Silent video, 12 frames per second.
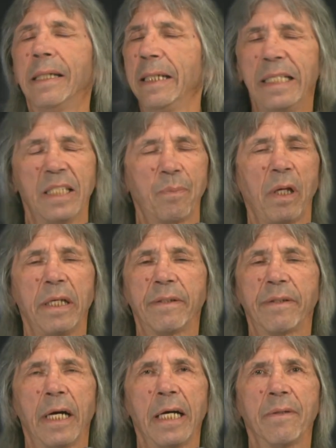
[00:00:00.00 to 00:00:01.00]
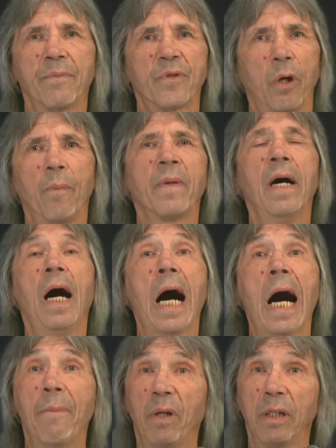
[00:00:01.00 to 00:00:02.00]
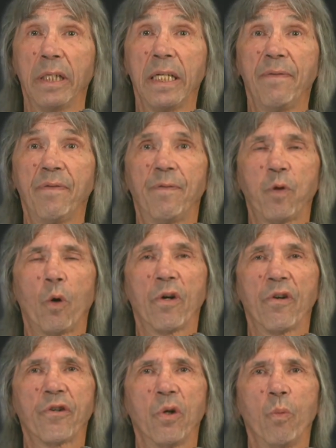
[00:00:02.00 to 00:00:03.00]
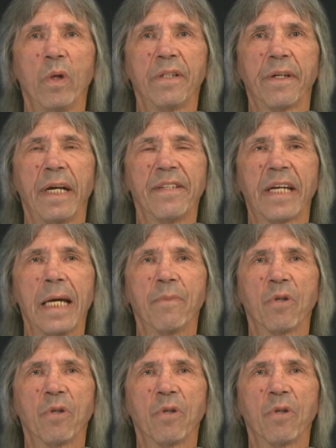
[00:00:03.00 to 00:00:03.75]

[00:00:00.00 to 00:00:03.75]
he's playing tonight. So I believe Florida's going to win tonight's game.